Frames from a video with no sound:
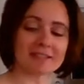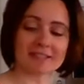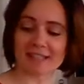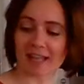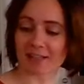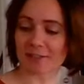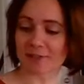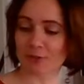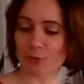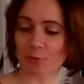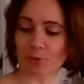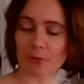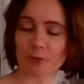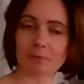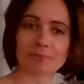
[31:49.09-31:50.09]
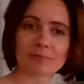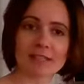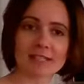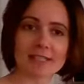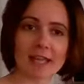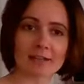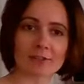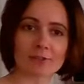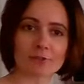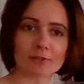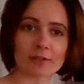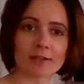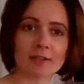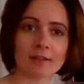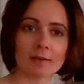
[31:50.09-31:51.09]
it's not super
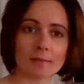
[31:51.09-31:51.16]
sanitary,